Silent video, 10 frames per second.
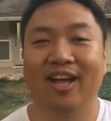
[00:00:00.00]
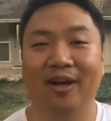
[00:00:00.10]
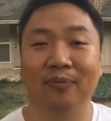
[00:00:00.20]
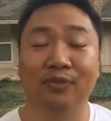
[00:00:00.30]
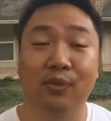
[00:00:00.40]

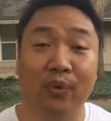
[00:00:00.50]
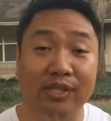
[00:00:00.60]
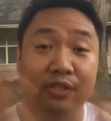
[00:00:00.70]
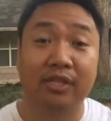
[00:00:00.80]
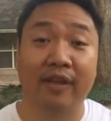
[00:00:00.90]
So what
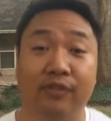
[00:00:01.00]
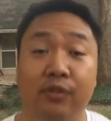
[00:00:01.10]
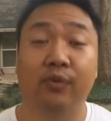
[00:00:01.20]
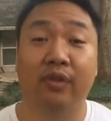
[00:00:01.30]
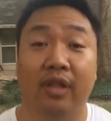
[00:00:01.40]
does this have to
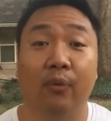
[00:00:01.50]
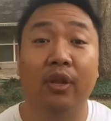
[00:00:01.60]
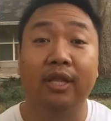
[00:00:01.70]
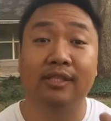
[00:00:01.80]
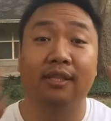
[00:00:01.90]
do with all that? Well,
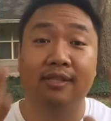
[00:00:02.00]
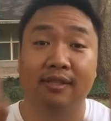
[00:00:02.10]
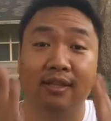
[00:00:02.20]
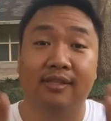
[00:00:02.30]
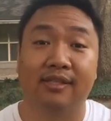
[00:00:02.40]

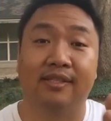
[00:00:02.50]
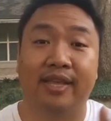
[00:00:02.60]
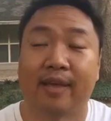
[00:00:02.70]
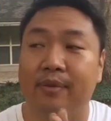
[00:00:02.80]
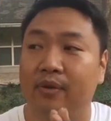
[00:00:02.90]
let's
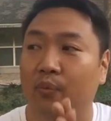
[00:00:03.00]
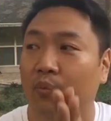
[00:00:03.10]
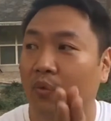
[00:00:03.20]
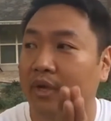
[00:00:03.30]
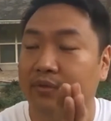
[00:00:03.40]

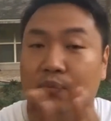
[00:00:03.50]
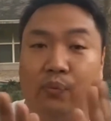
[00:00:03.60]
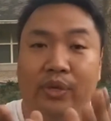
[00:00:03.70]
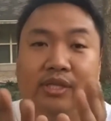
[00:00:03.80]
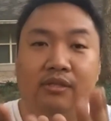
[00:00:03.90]
examine what
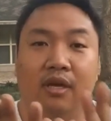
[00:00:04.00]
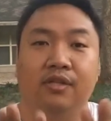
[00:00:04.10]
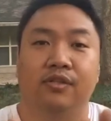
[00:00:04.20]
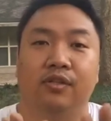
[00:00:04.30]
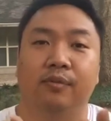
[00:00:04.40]
wheat
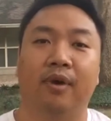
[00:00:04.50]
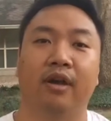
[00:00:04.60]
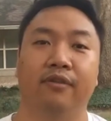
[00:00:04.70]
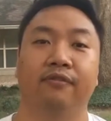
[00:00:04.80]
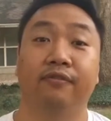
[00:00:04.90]
does to the
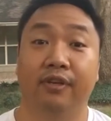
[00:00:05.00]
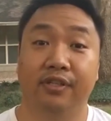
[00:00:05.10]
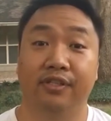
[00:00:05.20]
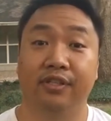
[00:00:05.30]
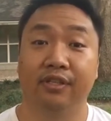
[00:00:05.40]
body
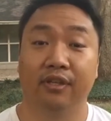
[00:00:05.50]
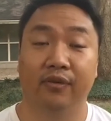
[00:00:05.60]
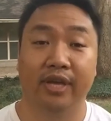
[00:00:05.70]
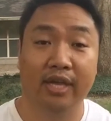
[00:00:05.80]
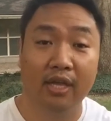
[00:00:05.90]
first,
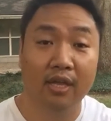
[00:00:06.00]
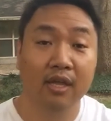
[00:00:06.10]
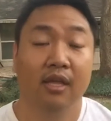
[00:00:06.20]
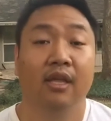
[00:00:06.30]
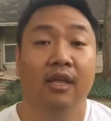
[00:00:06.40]
okay?
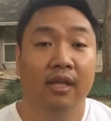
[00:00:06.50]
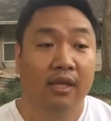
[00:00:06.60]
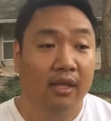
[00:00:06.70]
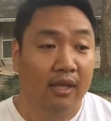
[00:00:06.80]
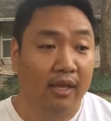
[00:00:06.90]

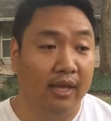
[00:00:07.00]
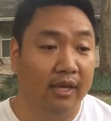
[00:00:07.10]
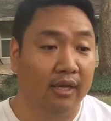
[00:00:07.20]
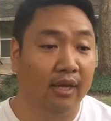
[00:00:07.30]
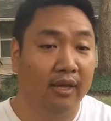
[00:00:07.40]

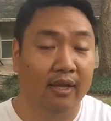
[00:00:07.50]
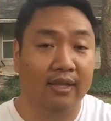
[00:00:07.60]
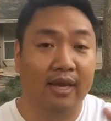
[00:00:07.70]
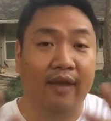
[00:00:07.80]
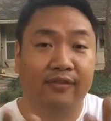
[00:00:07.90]
And
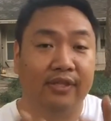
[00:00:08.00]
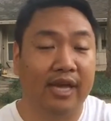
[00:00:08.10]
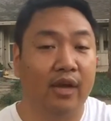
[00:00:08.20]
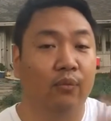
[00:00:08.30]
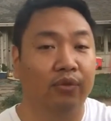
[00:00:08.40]
then after
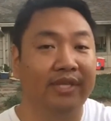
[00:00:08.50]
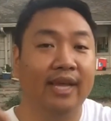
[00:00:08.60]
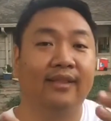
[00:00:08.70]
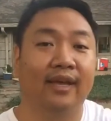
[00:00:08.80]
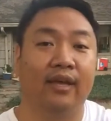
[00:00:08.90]
that, we'll
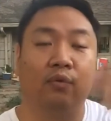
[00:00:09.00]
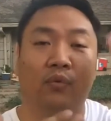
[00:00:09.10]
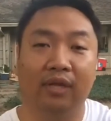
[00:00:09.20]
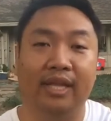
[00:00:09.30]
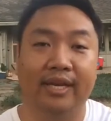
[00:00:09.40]
take that and
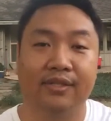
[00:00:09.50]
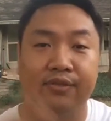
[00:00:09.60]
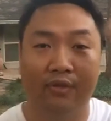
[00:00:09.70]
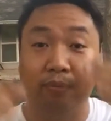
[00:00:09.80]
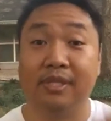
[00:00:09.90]
relate it
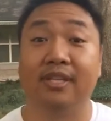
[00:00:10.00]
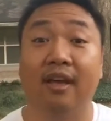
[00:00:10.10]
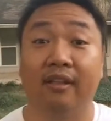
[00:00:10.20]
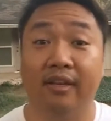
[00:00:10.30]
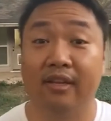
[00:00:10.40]
to the
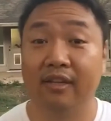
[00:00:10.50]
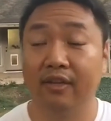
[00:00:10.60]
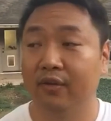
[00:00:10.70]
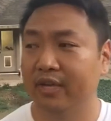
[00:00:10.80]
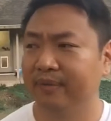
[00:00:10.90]
mentality, okay?